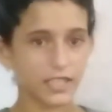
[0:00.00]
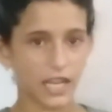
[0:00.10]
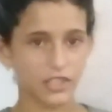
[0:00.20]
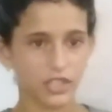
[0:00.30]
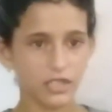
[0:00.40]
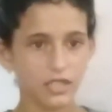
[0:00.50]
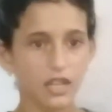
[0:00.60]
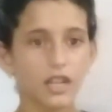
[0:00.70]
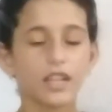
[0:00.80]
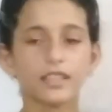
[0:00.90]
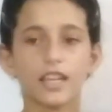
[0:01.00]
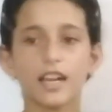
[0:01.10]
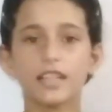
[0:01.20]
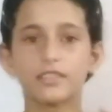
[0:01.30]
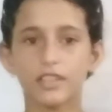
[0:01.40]
intelligent, there
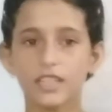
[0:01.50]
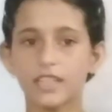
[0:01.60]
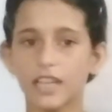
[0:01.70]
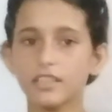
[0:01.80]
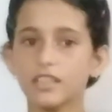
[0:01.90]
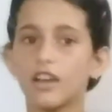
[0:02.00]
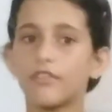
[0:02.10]
are 3 things.